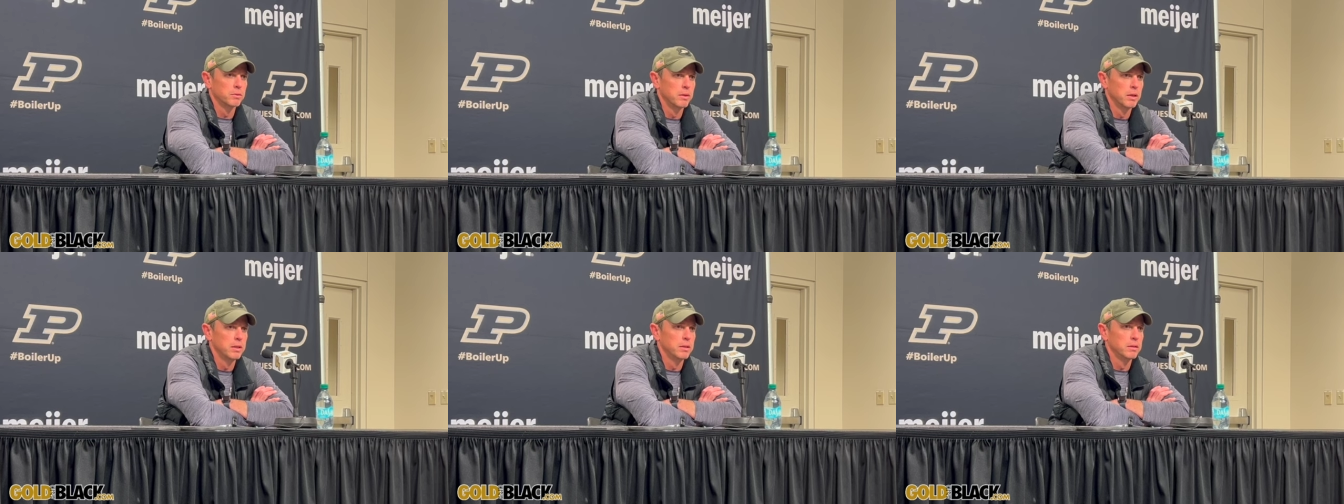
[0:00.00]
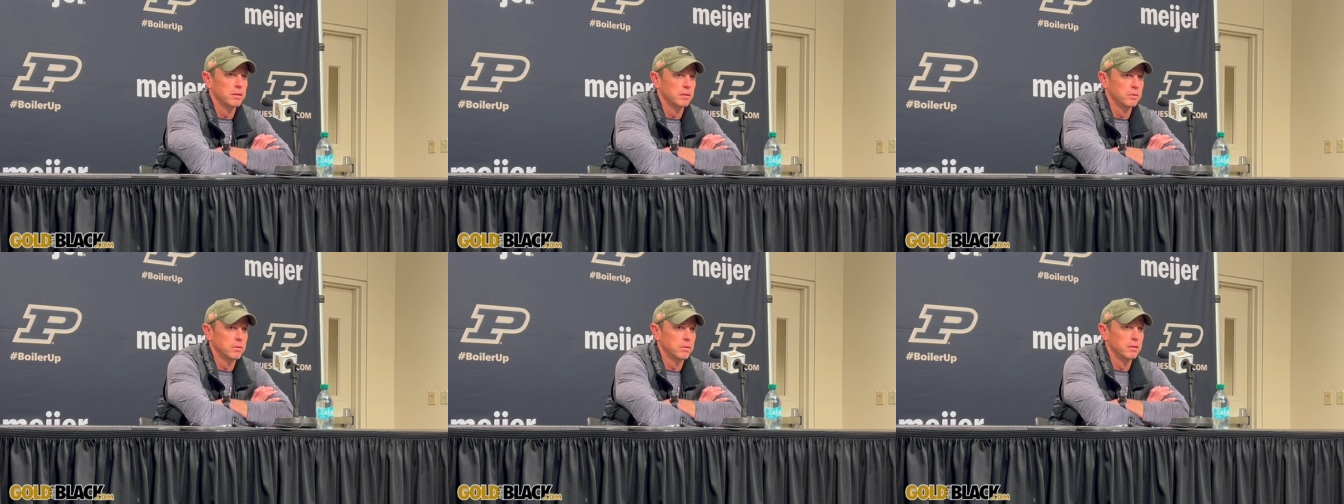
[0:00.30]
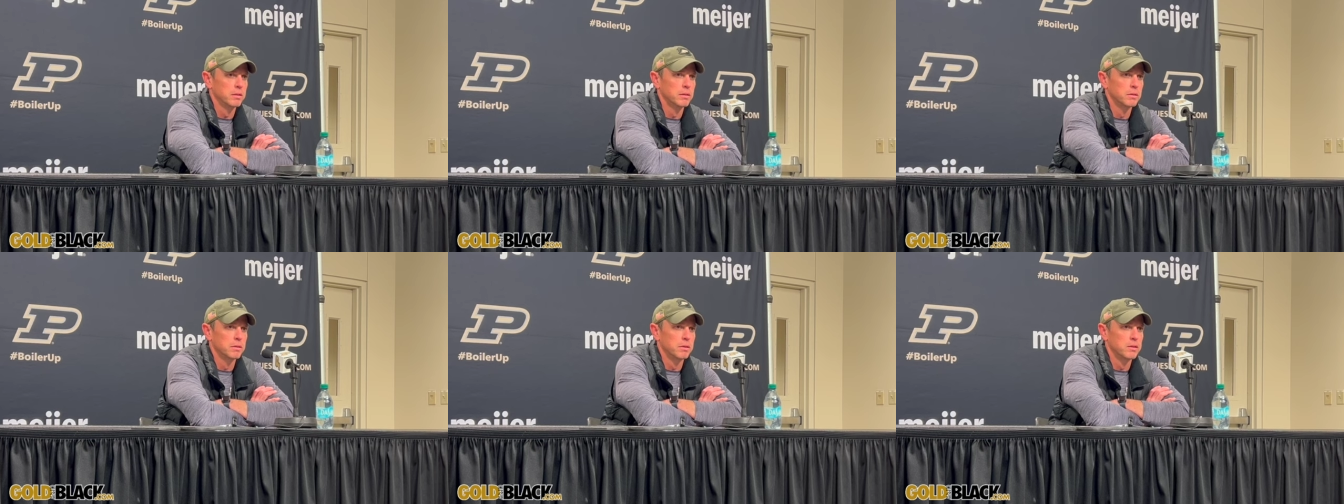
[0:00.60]
right?
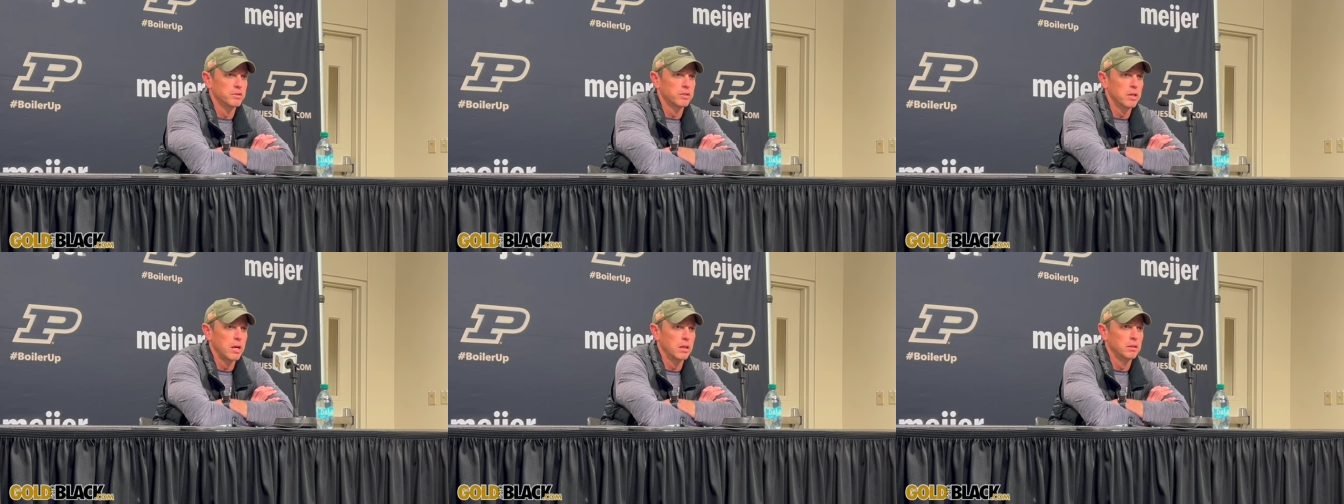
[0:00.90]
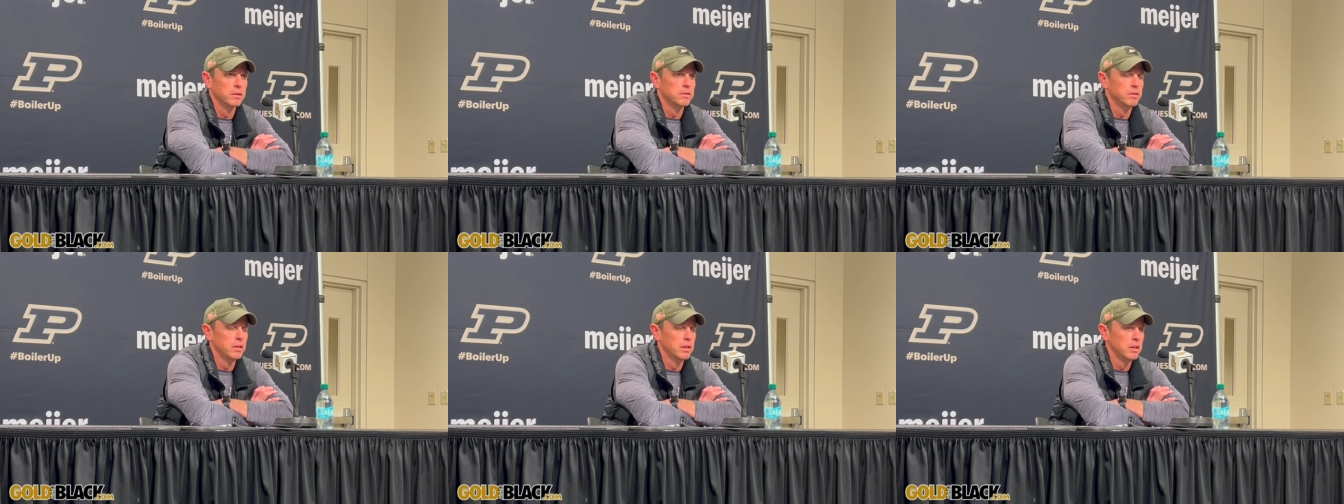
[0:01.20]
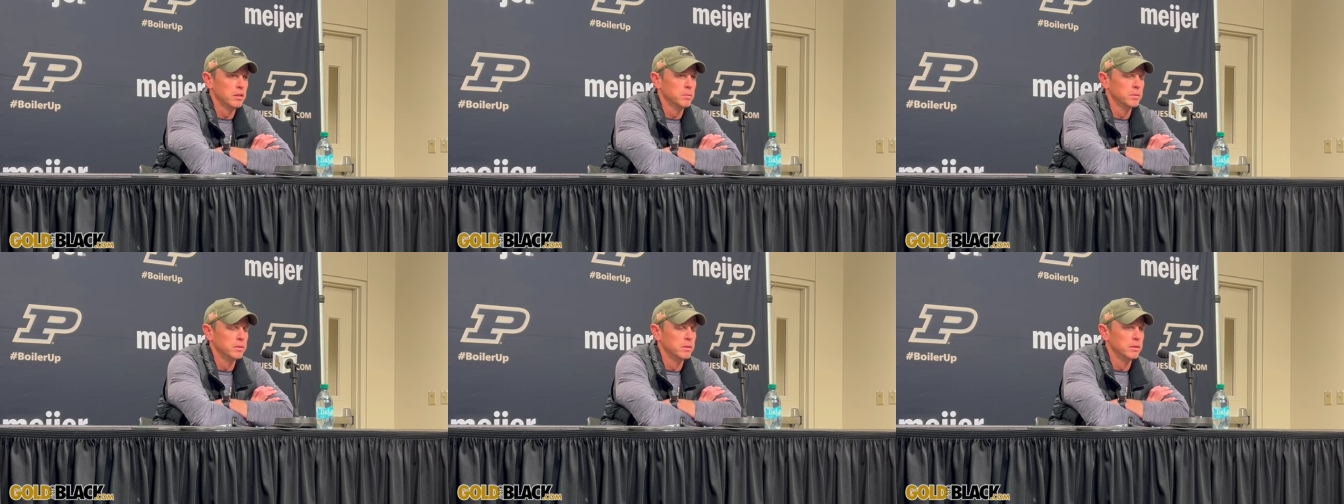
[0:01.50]
They're a solid
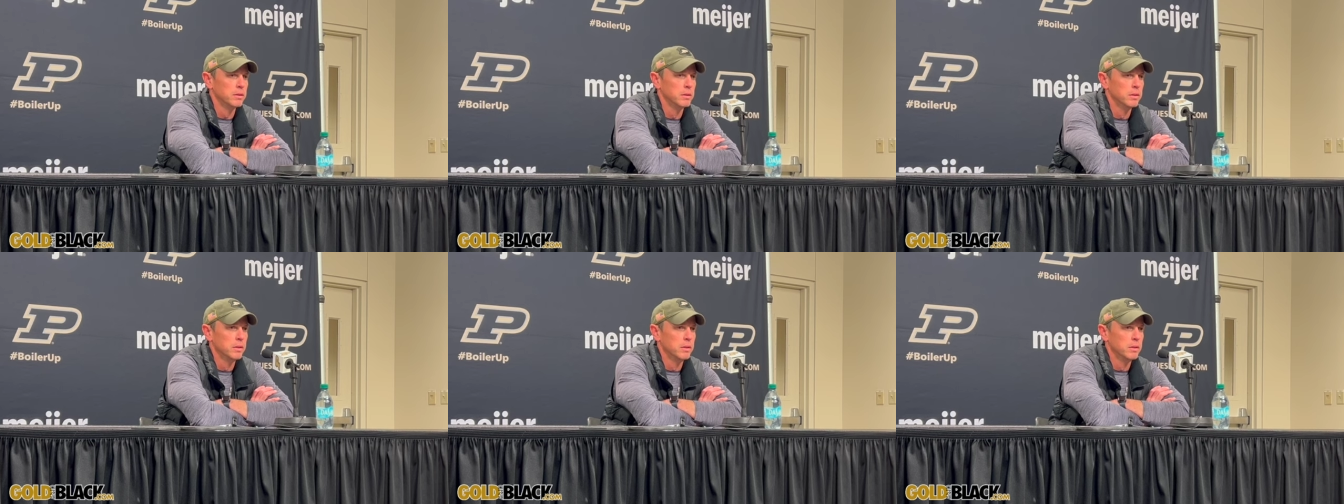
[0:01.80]
team, and